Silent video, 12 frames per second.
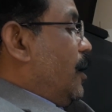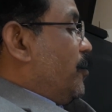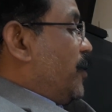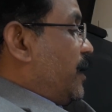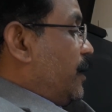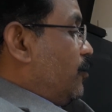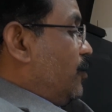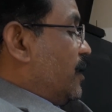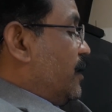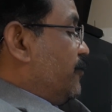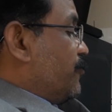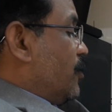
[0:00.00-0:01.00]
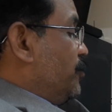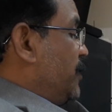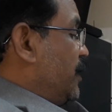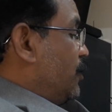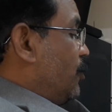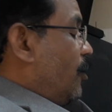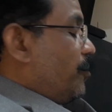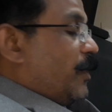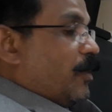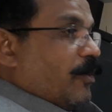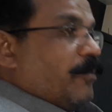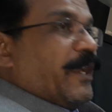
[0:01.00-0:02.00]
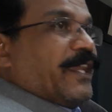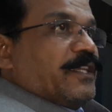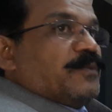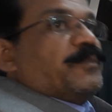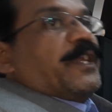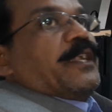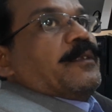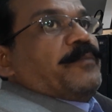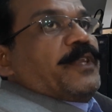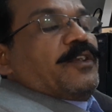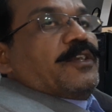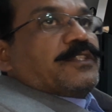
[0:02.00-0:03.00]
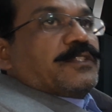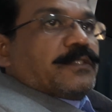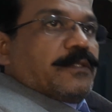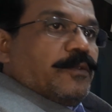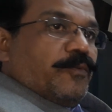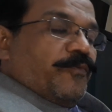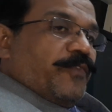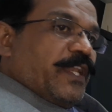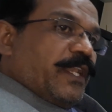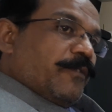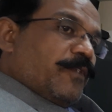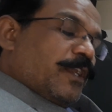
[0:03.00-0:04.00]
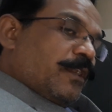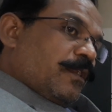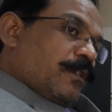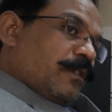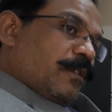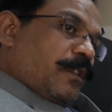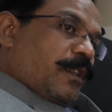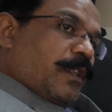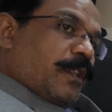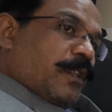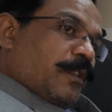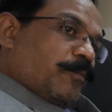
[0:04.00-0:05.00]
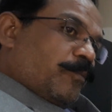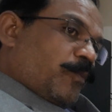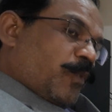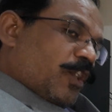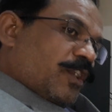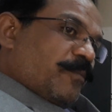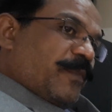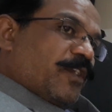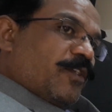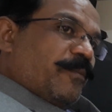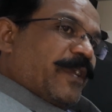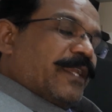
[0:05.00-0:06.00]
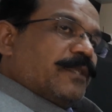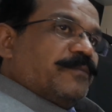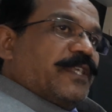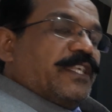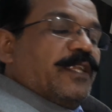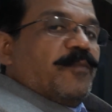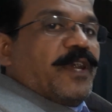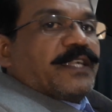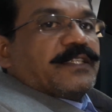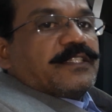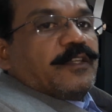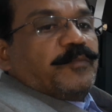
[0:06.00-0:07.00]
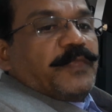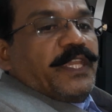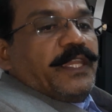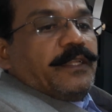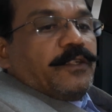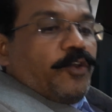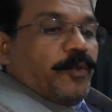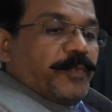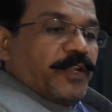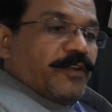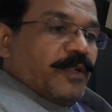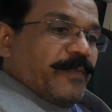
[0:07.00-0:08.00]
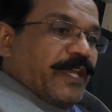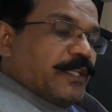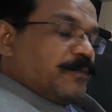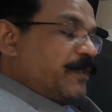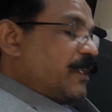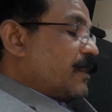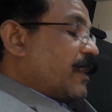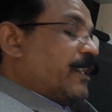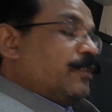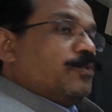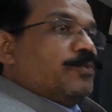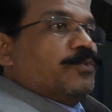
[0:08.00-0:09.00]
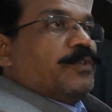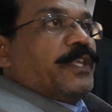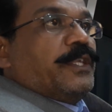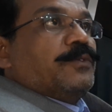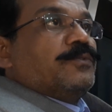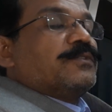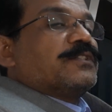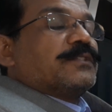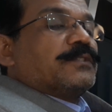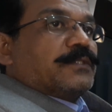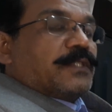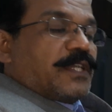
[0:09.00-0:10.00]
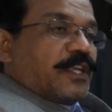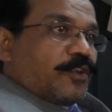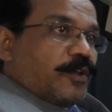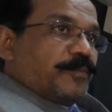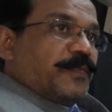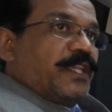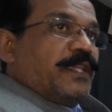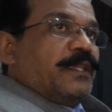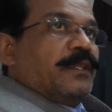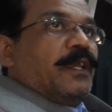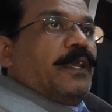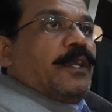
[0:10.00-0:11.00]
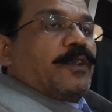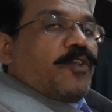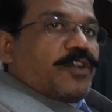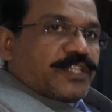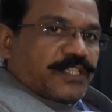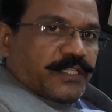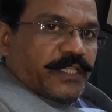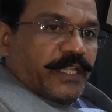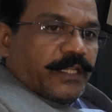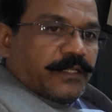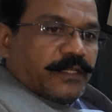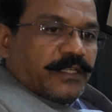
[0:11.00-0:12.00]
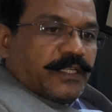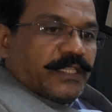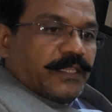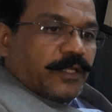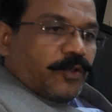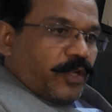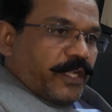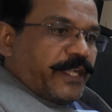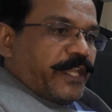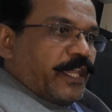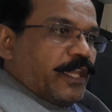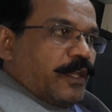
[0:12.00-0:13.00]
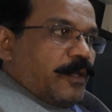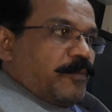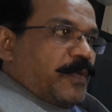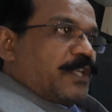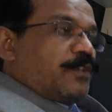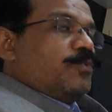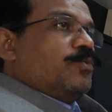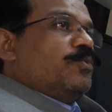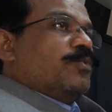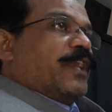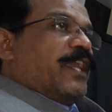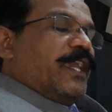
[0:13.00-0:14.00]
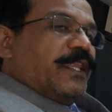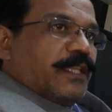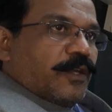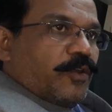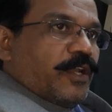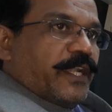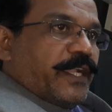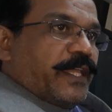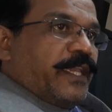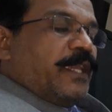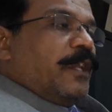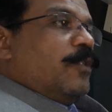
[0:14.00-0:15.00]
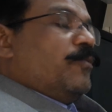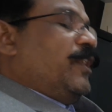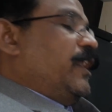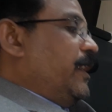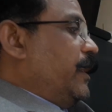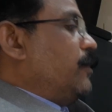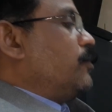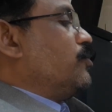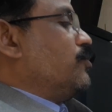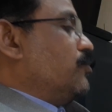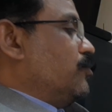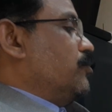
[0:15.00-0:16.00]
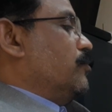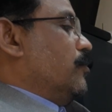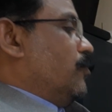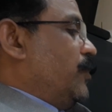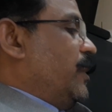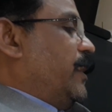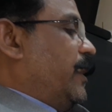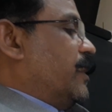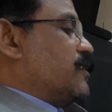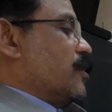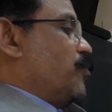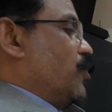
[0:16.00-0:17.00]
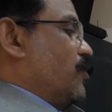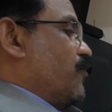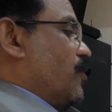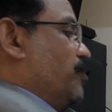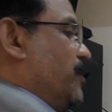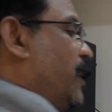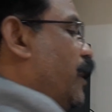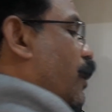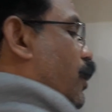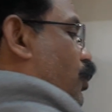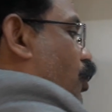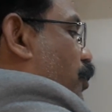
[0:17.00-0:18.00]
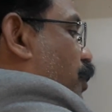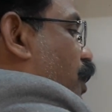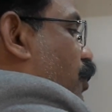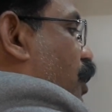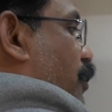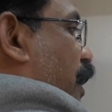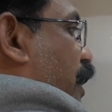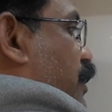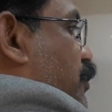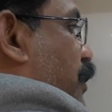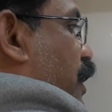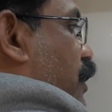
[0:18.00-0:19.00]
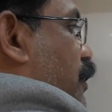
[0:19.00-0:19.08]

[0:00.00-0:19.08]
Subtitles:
particularly from the top level management, because whenever bottom level management demands something, top level management try to cut off the cost incurred in the quality. But to gain the quality, we need a support from the top level management.